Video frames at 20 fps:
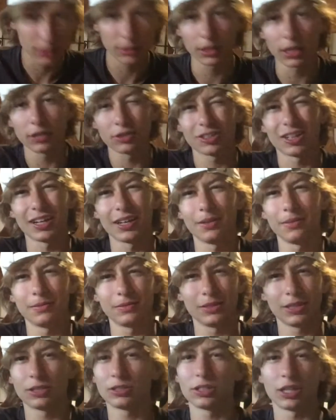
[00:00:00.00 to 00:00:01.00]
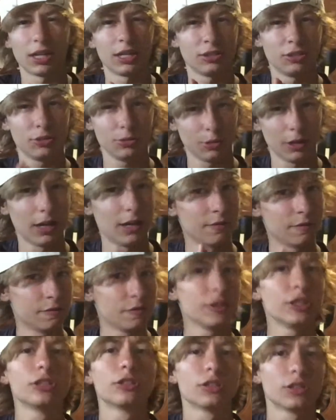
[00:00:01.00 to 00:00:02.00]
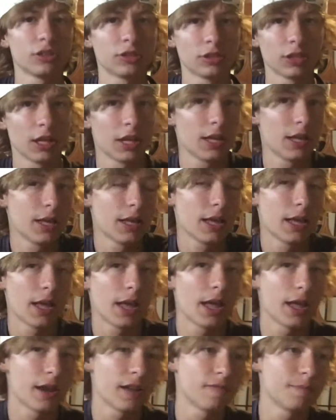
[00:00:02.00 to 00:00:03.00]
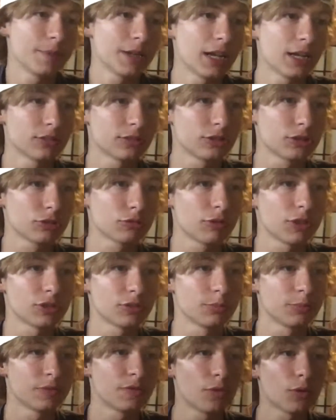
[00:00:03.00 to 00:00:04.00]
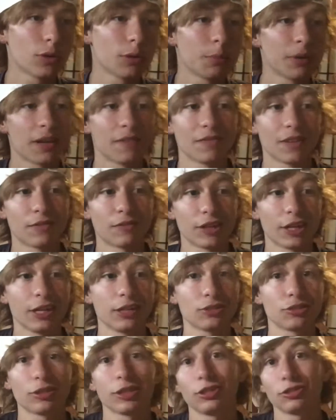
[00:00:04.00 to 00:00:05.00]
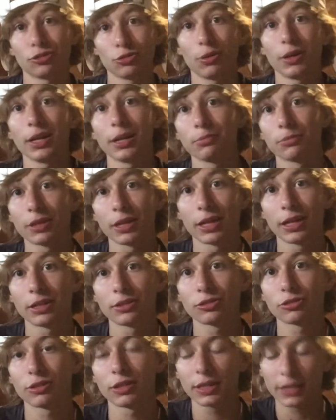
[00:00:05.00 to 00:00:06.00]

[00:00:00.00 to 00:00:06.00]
Yes, I do have fears. And I've been asked this question before, but I've never answered it, so I am gonna answer